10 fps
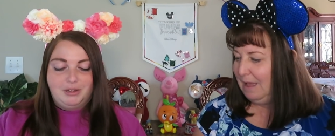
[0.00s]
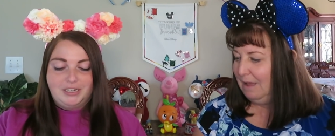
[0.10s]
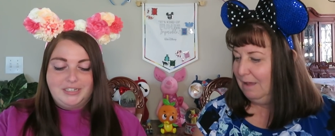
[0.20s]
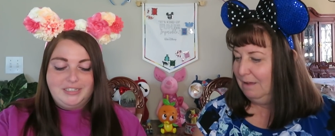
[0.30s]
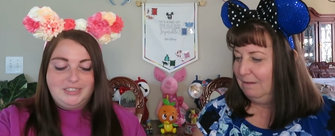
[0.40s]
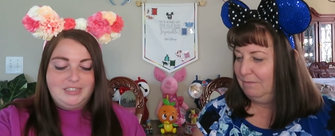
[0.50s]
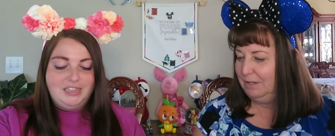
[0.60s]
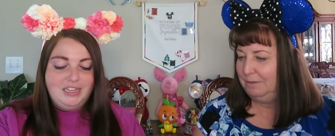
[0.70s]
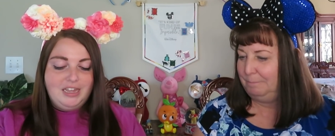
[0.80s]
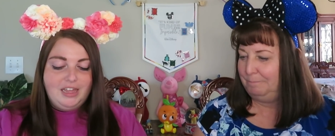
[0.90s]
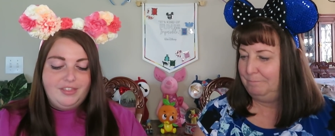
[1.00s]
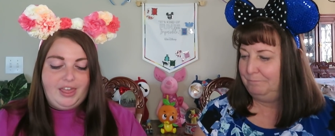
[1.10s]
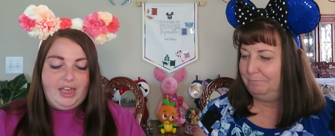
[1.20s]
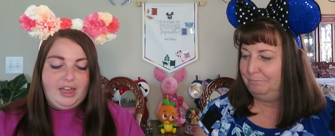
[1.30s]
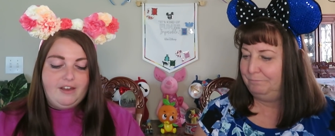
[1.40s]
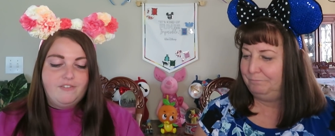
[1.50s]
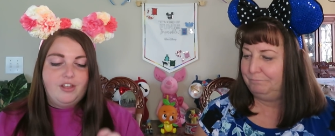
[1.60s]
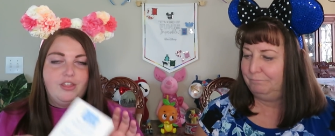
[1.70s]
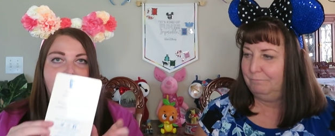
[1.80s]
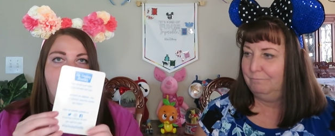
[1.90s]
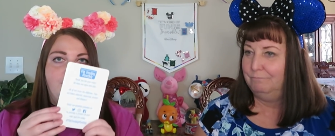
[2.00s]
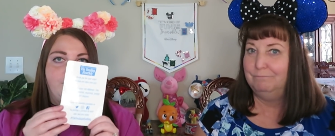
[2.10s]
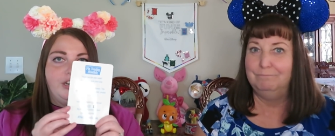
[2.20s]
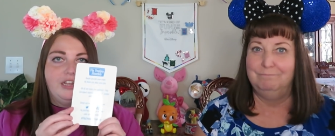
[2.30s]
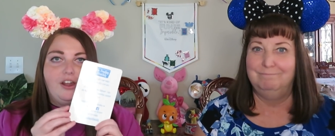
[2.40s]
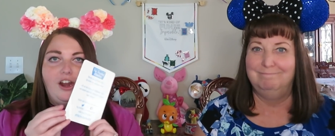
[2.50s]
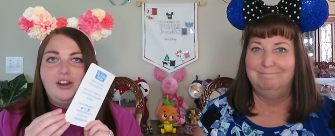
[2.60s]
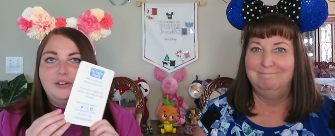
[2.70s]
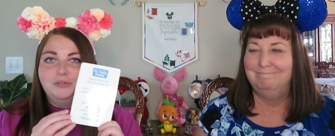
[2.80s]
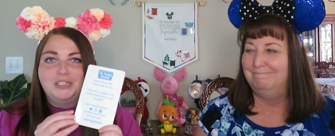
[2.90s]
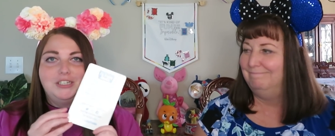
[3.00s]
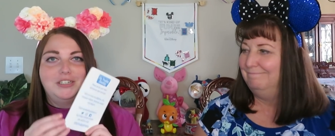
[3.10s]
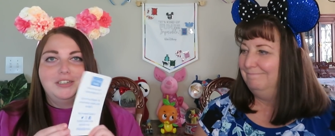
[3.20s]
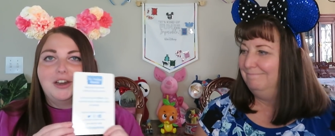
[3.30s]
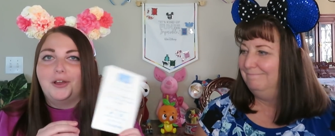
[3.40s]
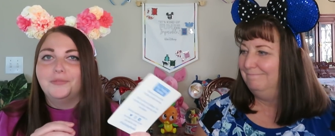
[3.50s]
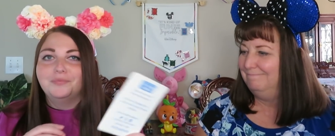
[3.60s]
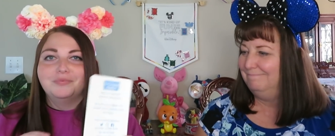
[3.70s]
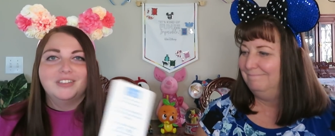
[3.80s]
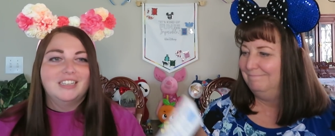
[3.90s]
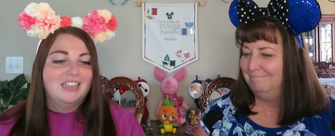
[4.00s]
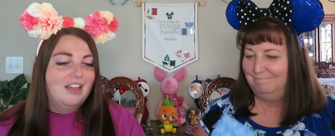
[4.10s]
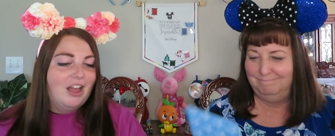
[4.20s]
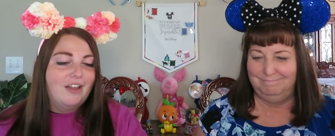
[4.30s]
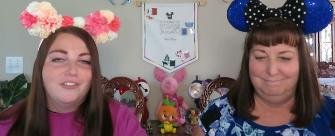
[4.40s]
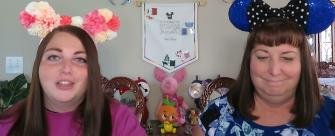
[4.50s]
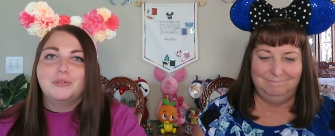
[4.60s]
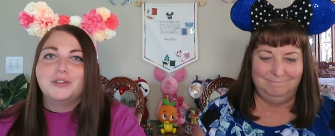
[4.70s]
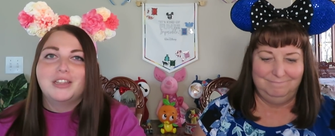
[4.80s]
Speaker 1: we month. They have the greeting card, which, you know, I feel like we